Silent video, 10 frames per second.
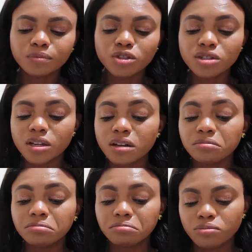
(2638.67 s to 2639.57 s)
He said,
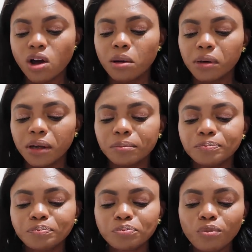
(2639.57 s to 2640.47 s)
probably.
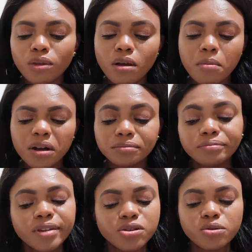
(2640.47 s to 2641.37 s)
But
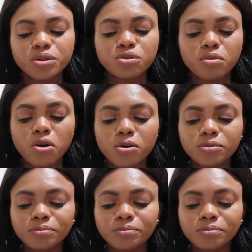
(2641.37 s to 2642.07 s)
there's always tomorrow.